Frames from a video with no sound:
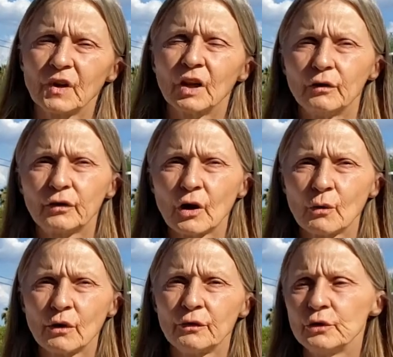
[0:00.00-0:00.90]
So
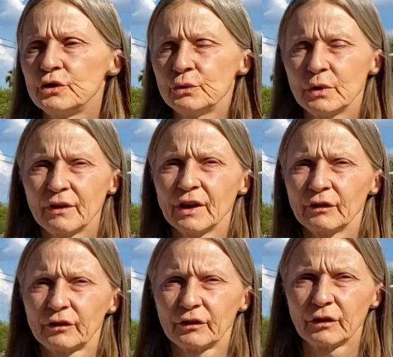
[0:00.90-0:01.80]
if you're doing
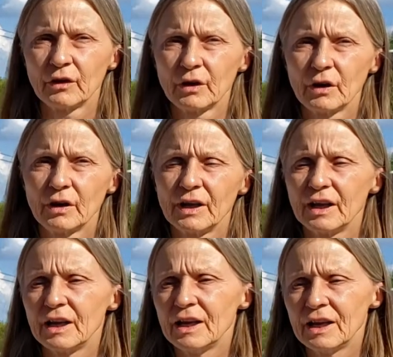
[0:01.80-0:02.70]
this
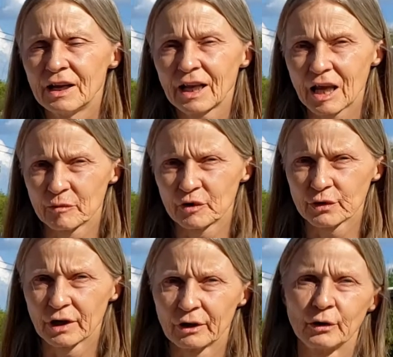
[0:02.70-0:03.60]
in a camper
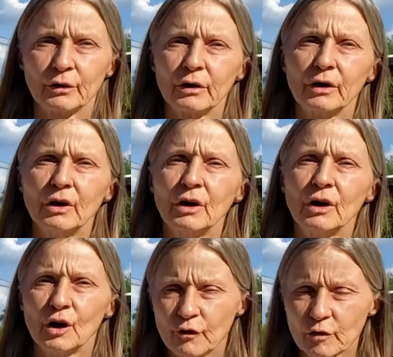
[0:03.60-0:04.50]
trailer
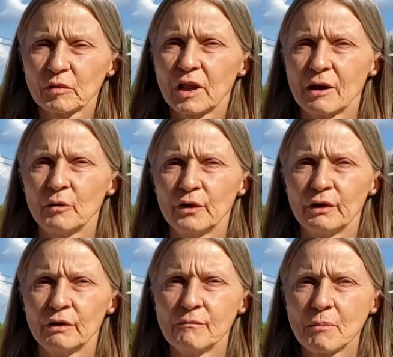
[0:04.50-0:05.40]
over
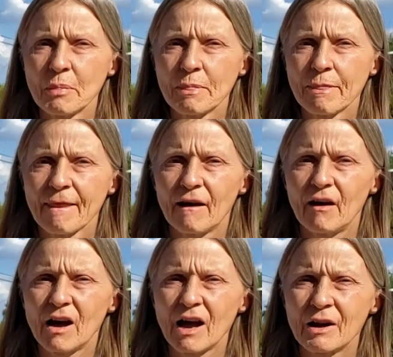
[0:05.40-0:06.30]
plywood,
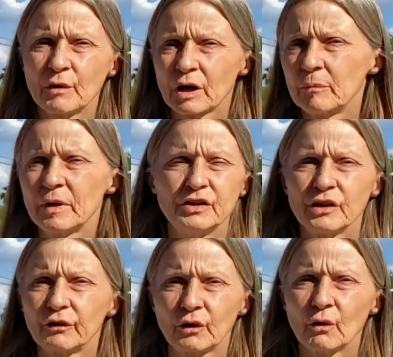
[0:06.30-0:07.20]
I'd recommend
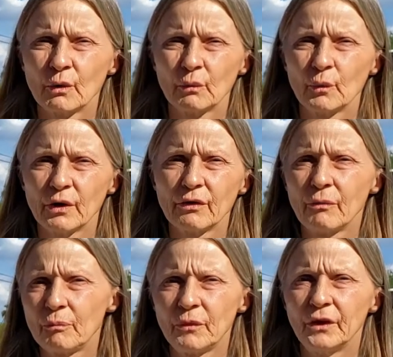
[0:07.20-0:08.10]
just going with
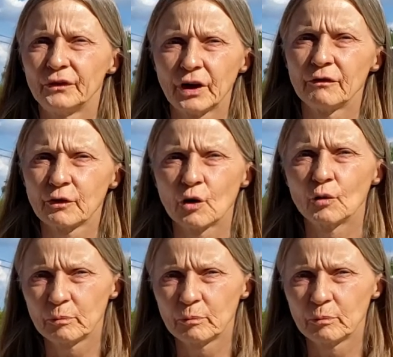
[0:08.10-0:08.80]
the SafeCoat,